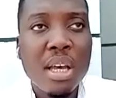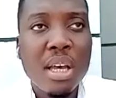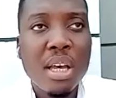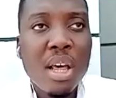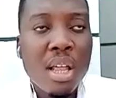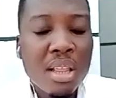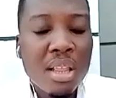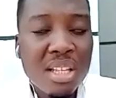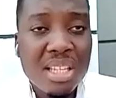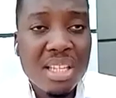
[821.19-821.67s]

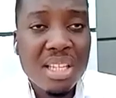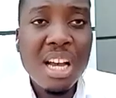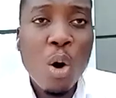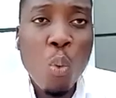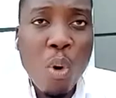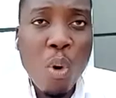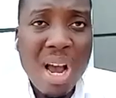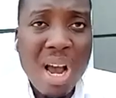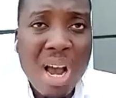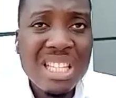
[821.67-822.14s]
This is our
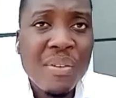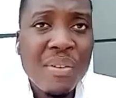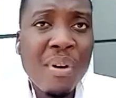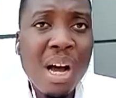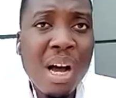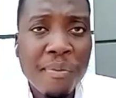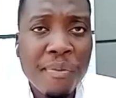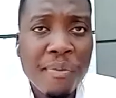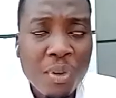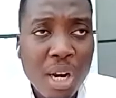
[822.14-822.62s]
worst ever
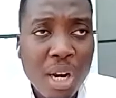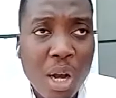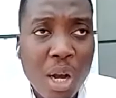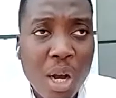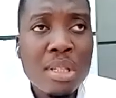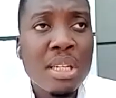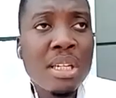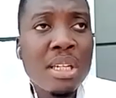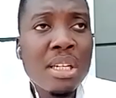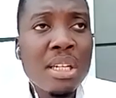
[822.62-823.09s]
AFCON
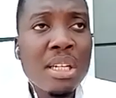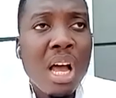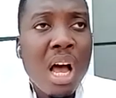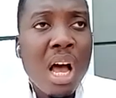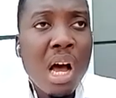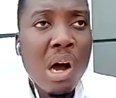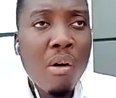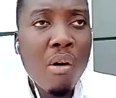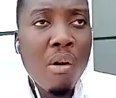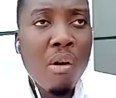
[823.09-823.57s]
outing.
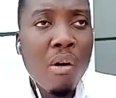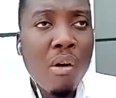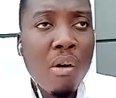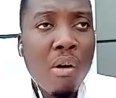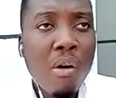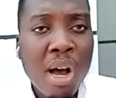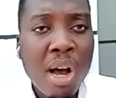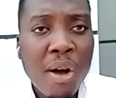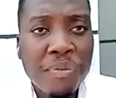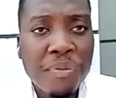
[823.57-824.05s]
However,
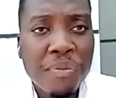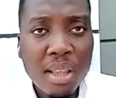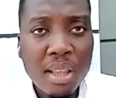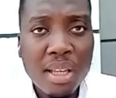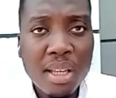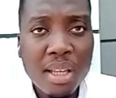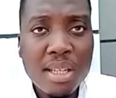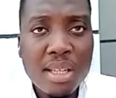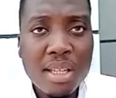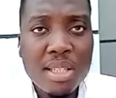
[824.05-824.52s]
after
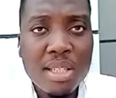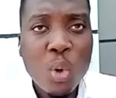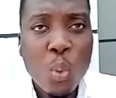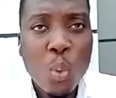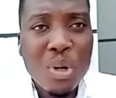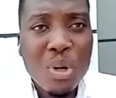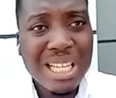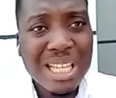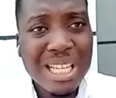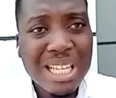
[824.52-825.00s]
this,
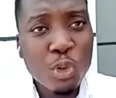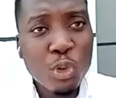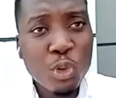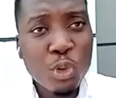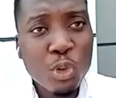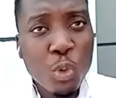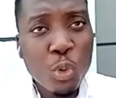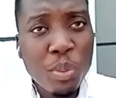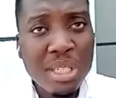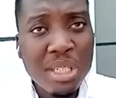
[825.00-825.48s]
we seem to
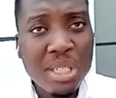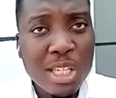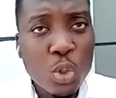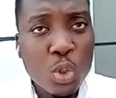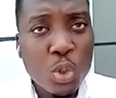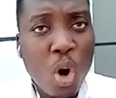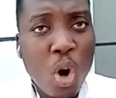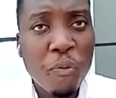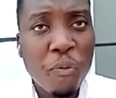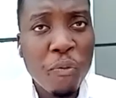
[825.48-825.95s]
be just
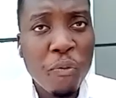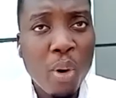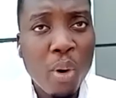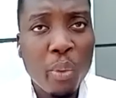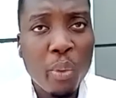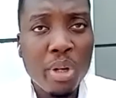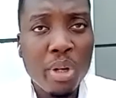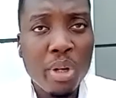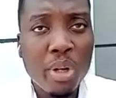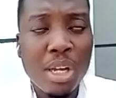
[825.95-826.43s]
going
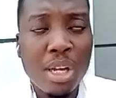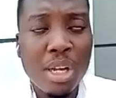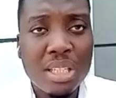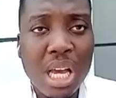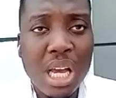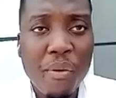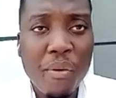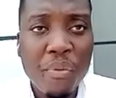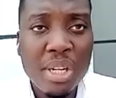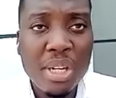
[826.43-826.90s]
forward without
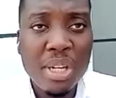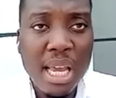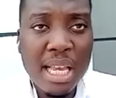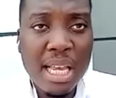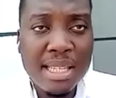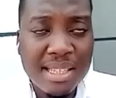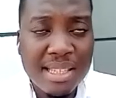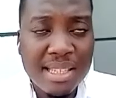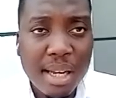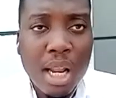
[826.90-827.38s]
having a
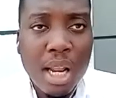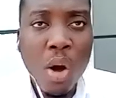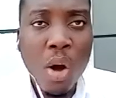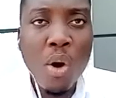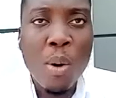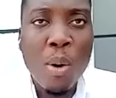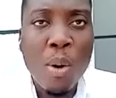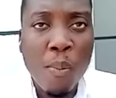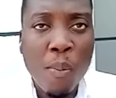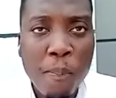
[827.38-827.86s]
sit down,
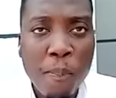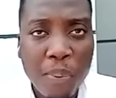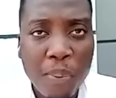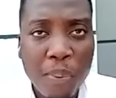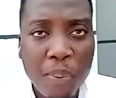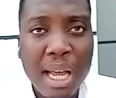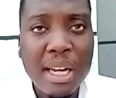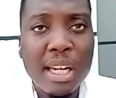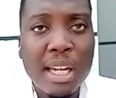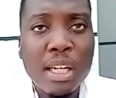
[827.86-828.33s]
a proper
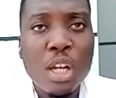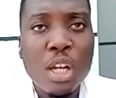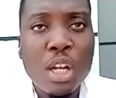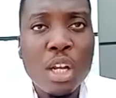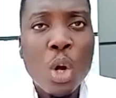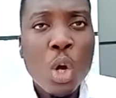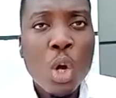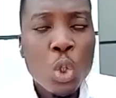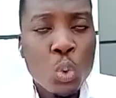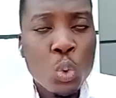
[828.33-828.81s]
planning
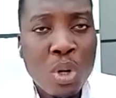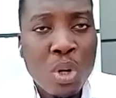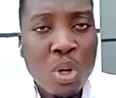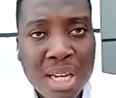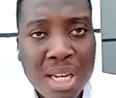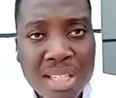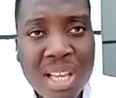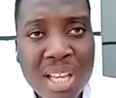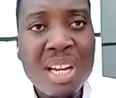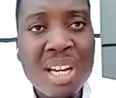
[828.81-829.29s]
to
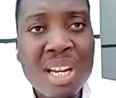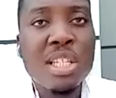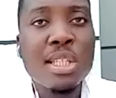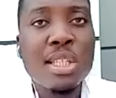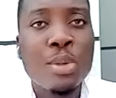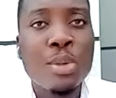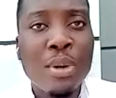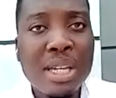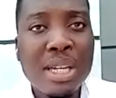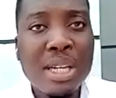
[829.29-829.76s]
understand the
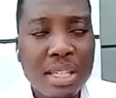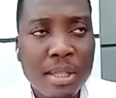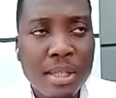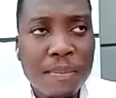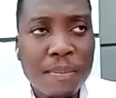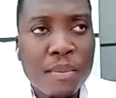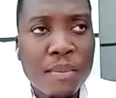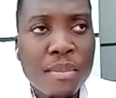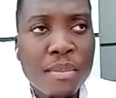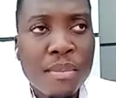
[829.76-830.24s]

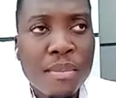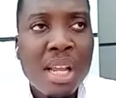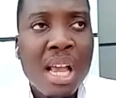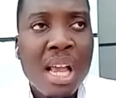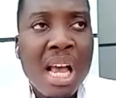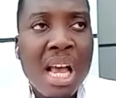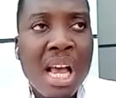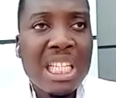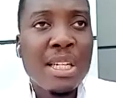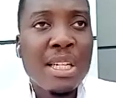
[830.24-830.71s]
situation.
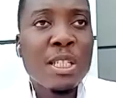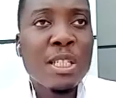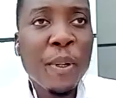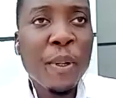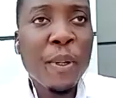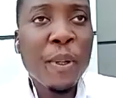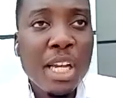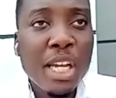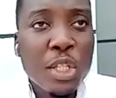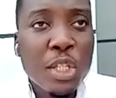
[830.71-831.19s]
As I'm
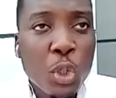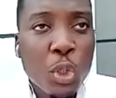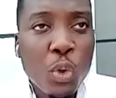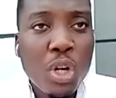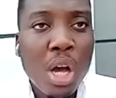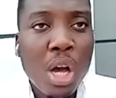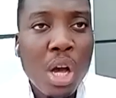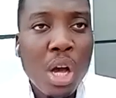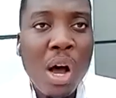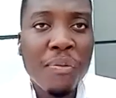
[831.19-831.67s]
speaking to you
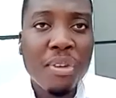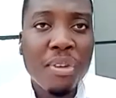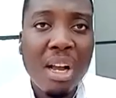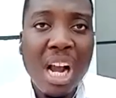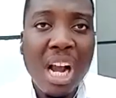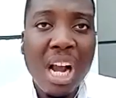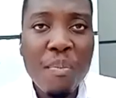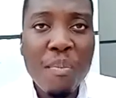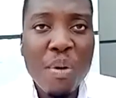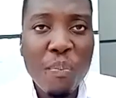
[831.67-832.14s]
now, after
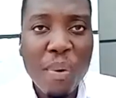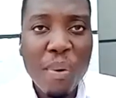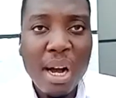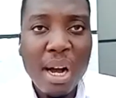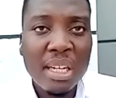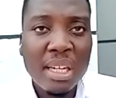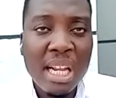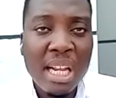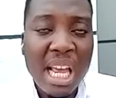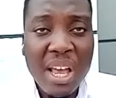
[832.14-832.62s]
coming back,
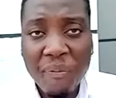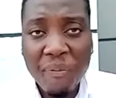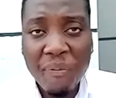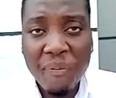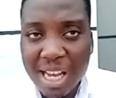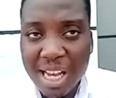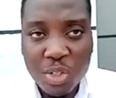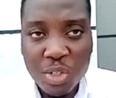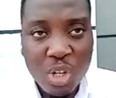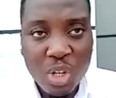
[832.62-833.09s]
the FA
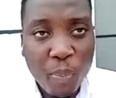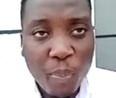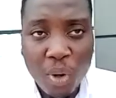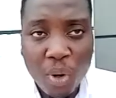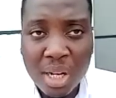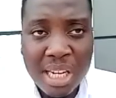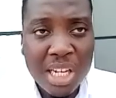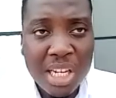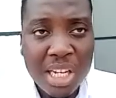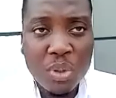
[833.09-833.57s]
has not
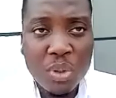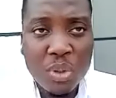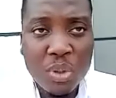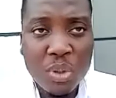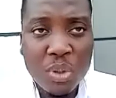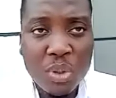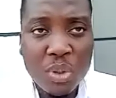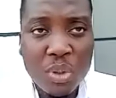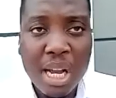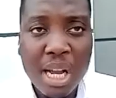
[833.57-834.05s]
apologized to the
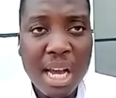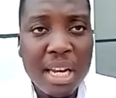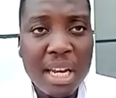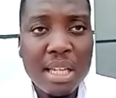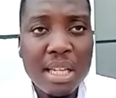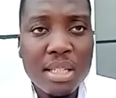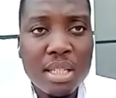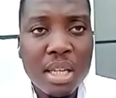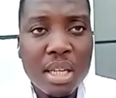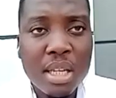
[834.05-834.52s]
Ghanaians.
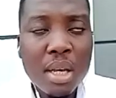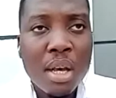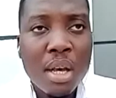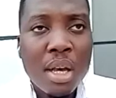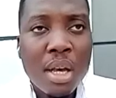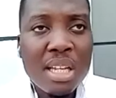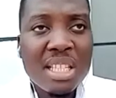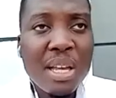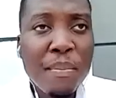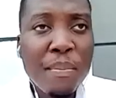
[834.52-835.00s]
It's the
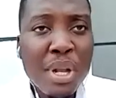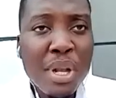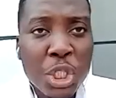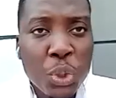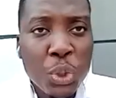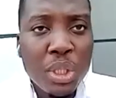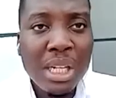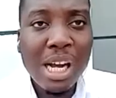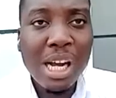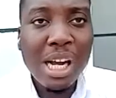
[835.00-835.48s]
ministry that
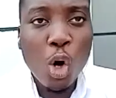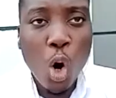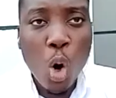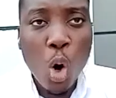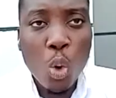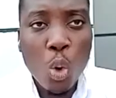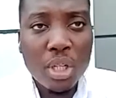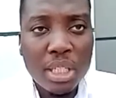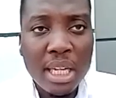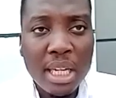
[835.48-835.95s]
called
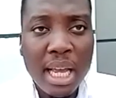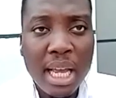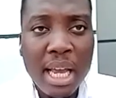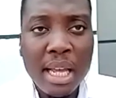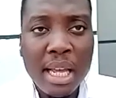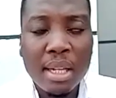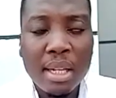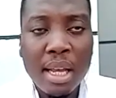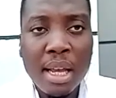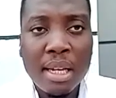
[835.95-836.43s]
the
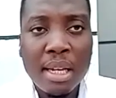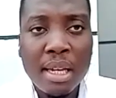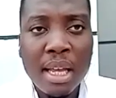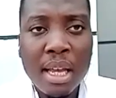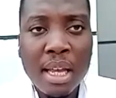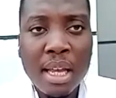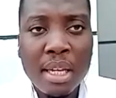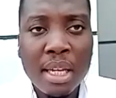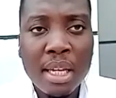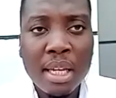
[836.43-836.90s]

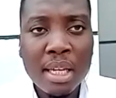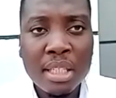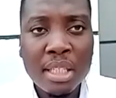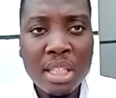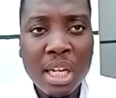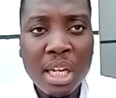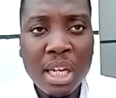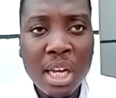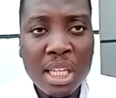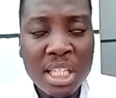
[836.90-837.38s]

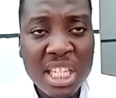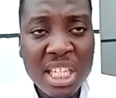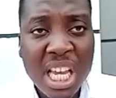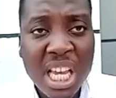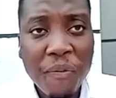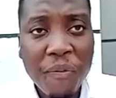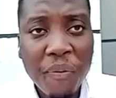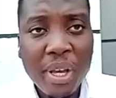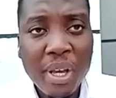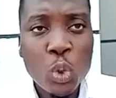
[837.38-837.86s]

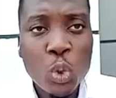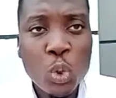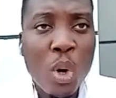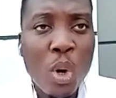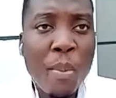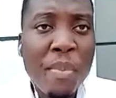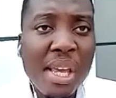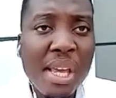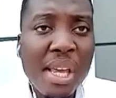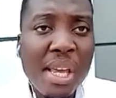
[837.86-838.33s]
GFA to a
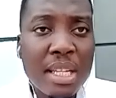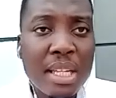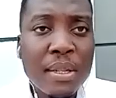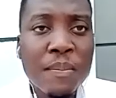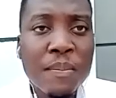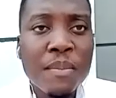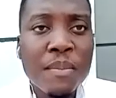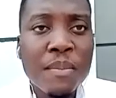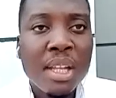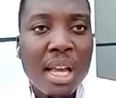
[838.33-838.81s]
meeting
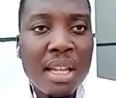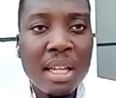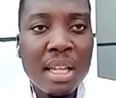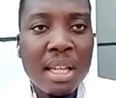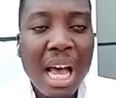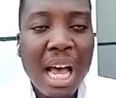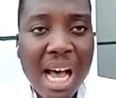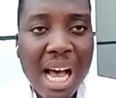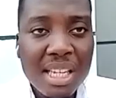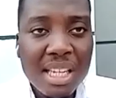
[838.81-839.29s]
and then
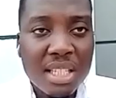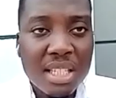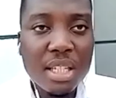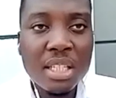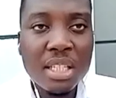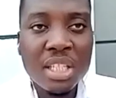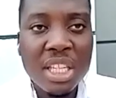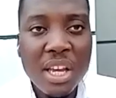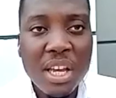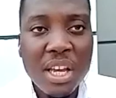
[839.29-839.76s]
asked the
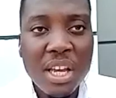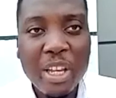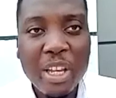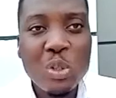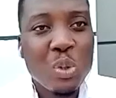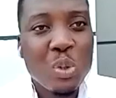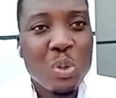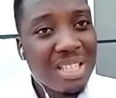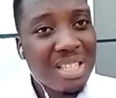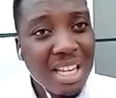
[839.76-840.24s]
GFA to
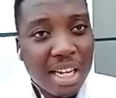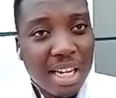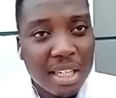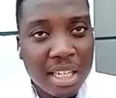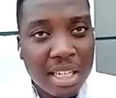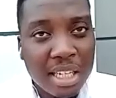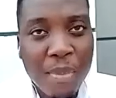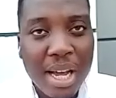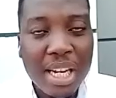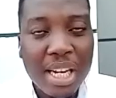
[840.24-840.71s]
sack the
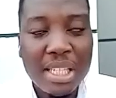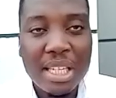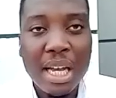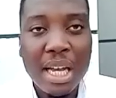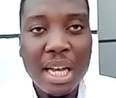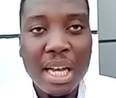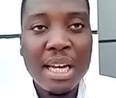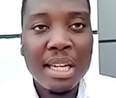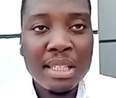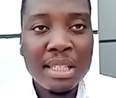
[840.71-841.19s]
manager
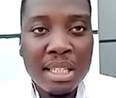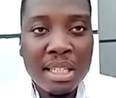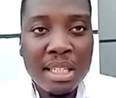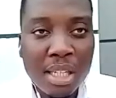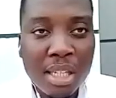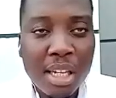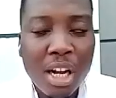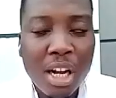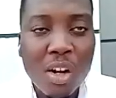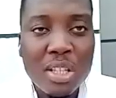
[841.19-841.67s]
and the
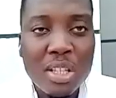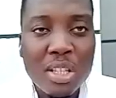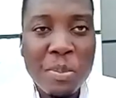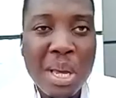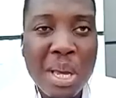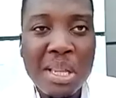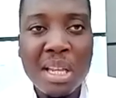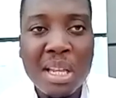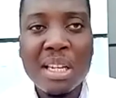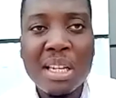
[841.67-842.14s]
technical team
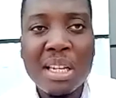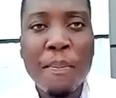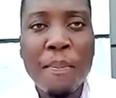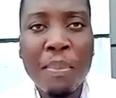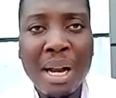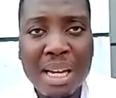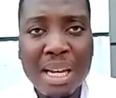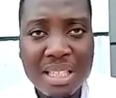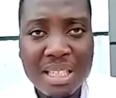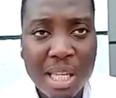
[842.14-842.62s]
and then the
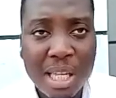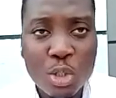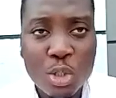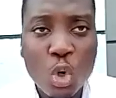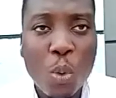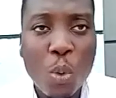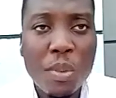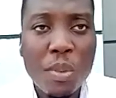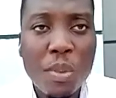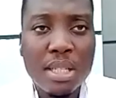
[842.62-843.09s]
Black Stars
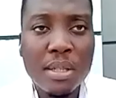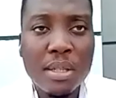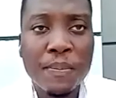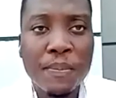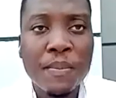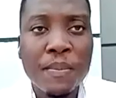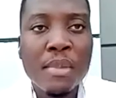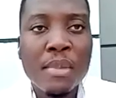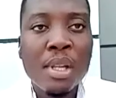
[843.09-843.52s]
committee.